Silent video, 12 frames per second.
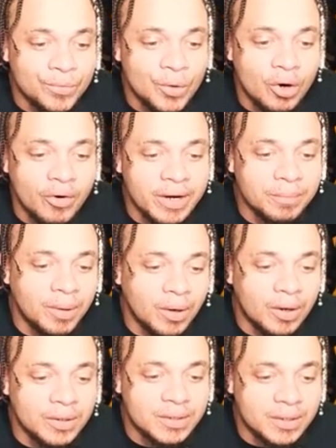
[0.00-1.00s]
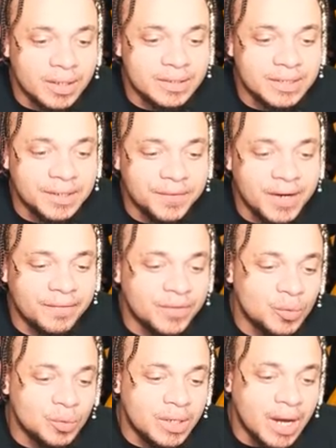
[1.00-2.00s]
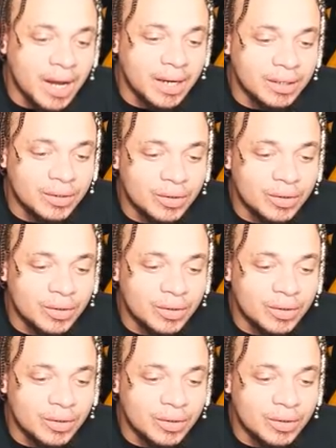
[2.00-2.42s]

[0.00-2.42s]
You already belong to us even after you die.